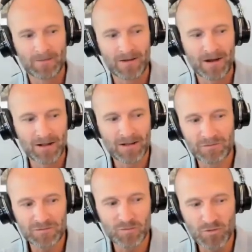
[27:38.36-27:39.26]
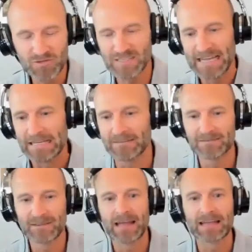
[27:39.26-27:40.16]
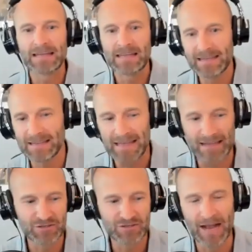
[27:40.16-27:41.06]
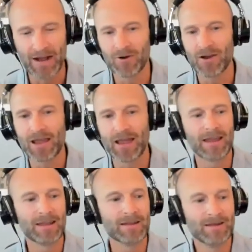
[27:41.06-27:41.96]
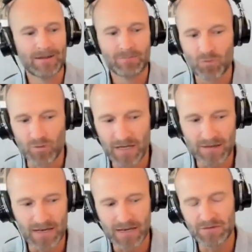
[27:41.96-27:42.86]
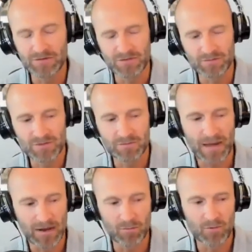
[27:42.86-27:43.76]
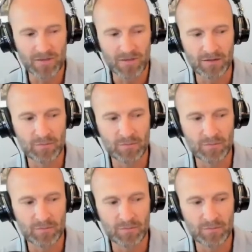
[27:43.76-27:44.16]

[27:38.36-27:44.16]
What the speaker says: uncomfortable state and get in that shower and breathe, and I do some power breathing.